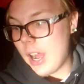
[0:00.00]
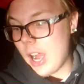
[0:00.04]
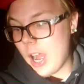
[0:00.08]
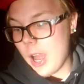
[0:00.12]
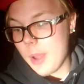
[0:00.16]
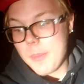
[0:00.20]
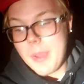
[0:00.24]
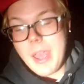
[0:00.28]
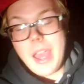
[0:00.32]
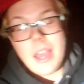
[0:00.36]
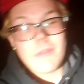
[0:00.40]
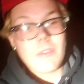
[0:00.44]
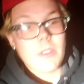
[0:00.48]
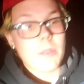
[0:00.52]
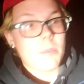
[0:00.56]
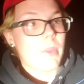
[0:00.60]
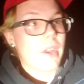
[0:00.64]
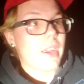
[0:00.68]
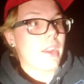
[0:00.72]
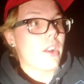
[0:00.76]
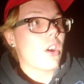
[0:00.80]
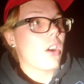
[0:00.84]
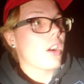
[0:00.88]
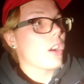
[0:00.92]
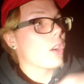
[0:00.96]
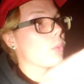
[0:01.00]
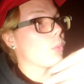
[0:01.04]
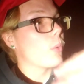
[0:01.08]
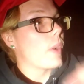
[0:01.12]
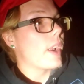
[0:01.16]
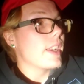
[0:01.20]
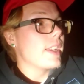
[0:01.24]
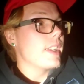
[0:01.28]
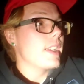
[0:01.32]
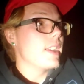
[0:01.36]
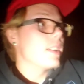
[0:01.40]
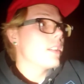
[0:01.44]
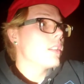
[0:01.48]
I'm having my car
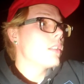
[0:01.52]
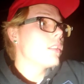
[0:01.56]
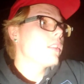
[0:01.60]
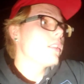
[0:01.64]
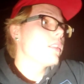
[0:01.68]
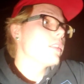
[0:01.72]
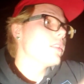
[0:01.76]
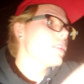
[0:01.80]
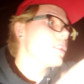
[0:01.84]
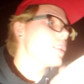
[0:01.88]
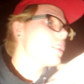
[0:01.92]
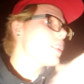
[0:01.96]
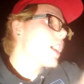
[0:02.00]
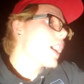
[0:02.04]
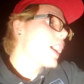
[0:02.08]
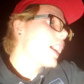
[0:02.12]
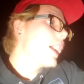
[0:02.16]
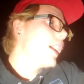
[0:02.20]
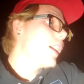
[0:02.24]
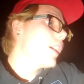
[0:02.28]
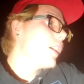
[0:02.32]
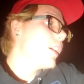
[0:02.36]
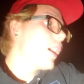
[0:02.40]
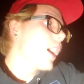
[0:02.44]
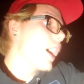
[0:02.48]
ready tonight.